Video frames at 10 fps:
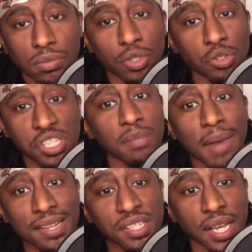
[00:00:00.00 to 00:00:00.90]
You see
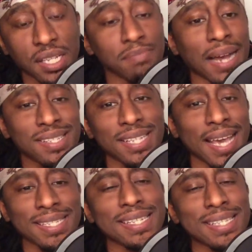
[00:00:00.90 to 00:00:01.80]
my stance. My
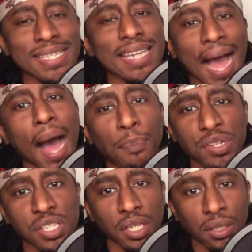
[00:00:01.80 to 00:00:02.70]
stance is the
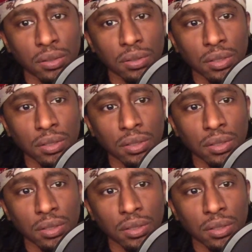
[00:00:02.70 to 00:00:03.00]
opposite.